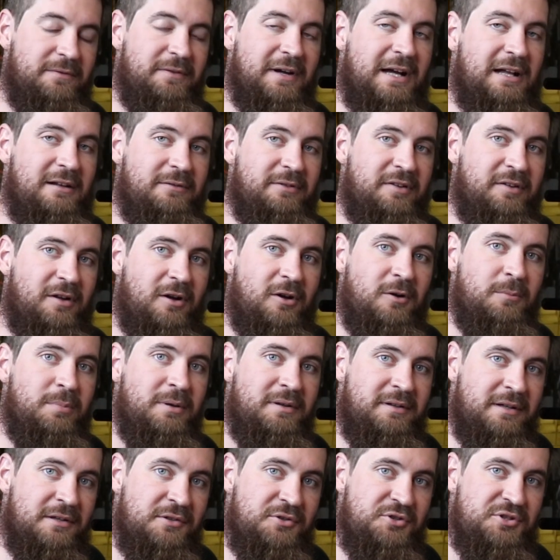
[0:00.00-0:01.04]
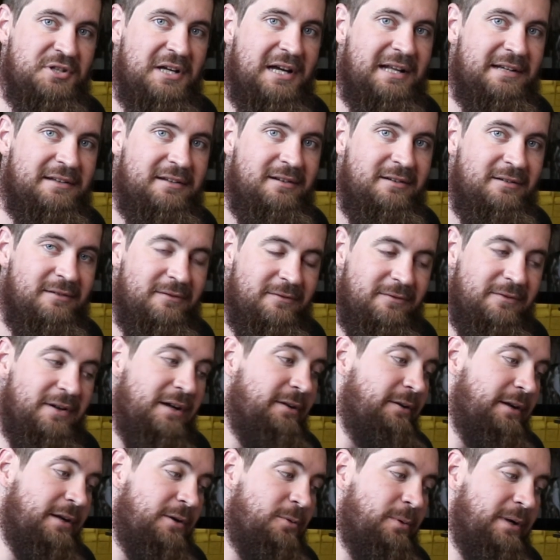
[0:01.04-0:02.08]
valve is opened and shut
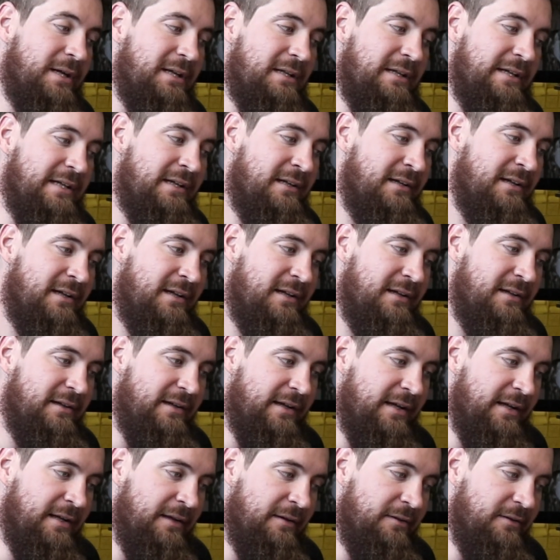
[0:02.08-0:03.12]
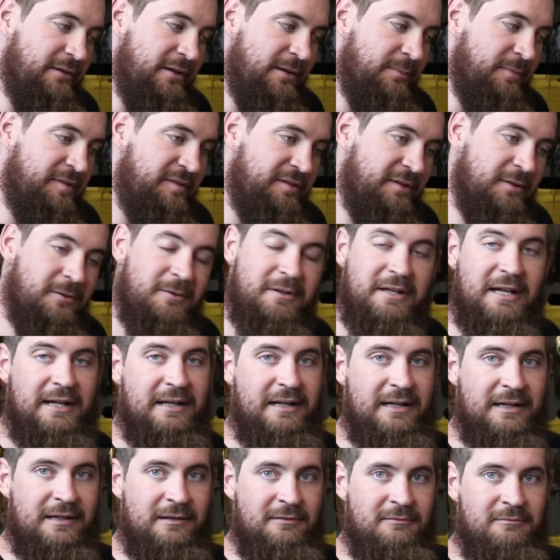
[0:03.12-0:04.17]
very quickly, and I'm still
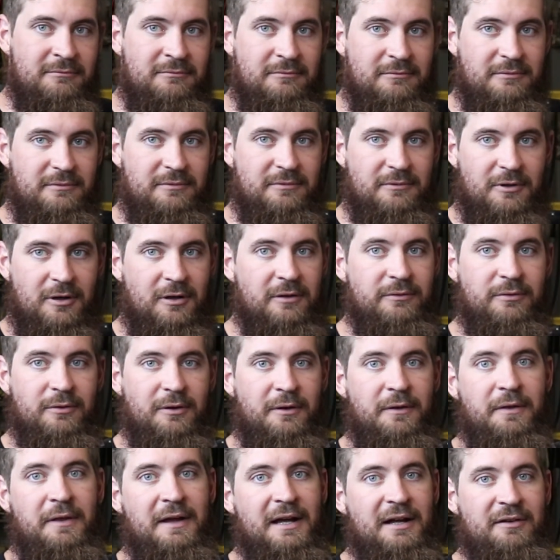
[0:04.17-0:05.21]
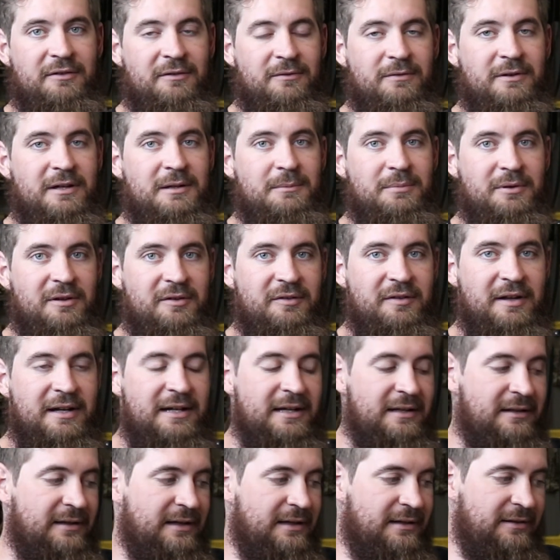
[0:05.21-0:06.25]
getting over 1,000 feet per
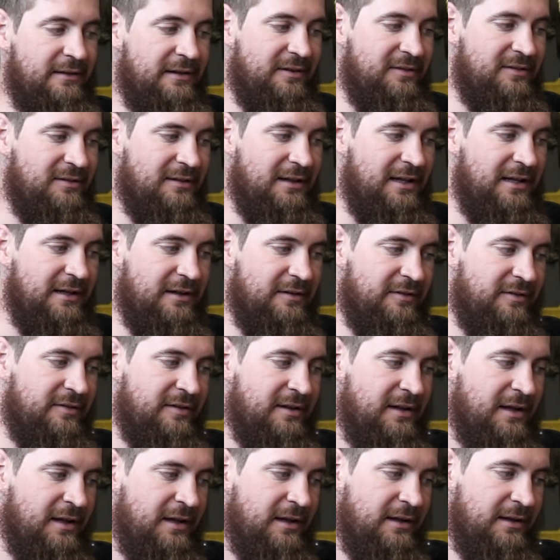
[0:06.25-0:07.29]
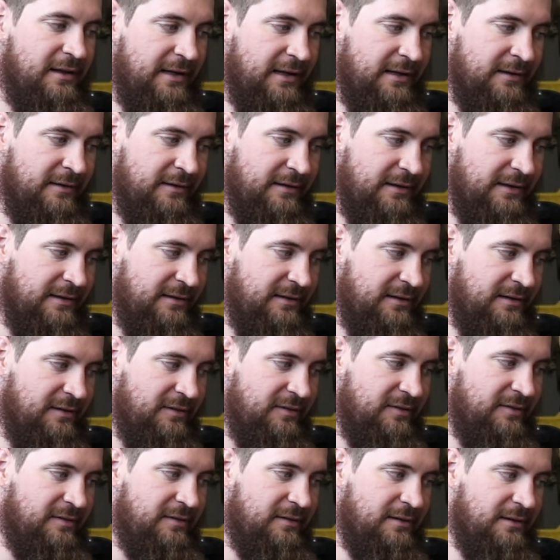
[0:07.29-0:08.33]
second out of these slugs, and it
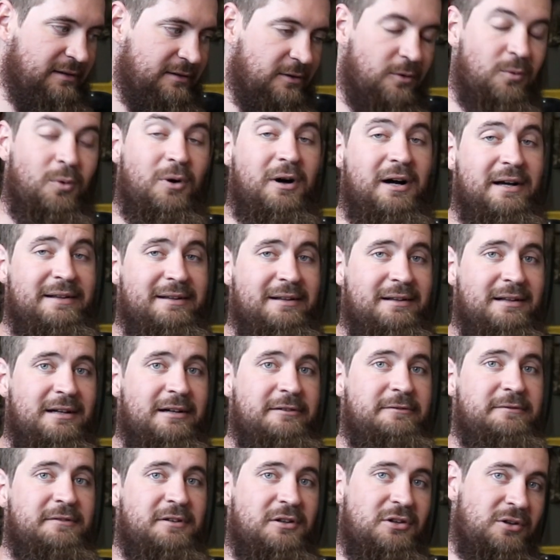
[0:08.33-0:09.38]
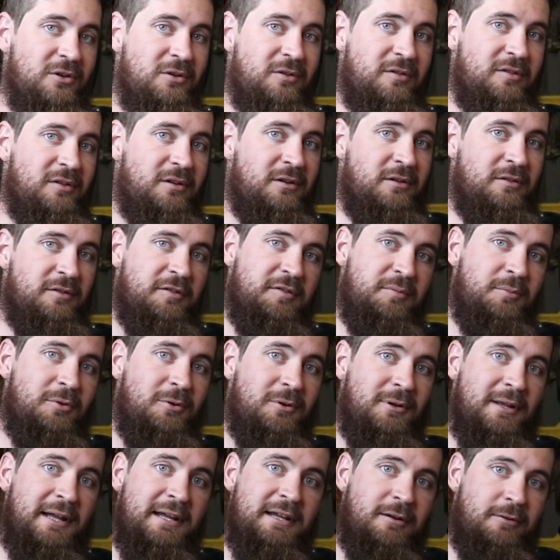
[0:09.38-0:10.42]
is quiet enough to use on
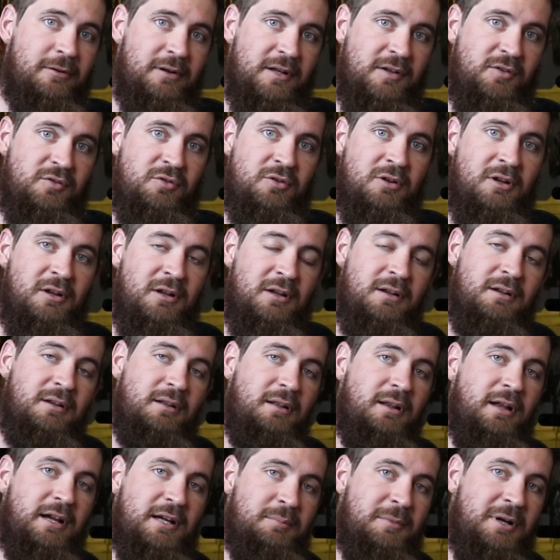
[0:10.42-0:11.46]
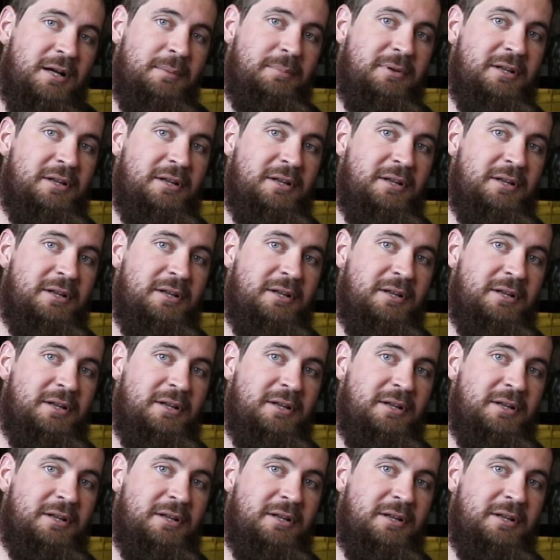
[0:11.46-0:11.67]
small acreage like my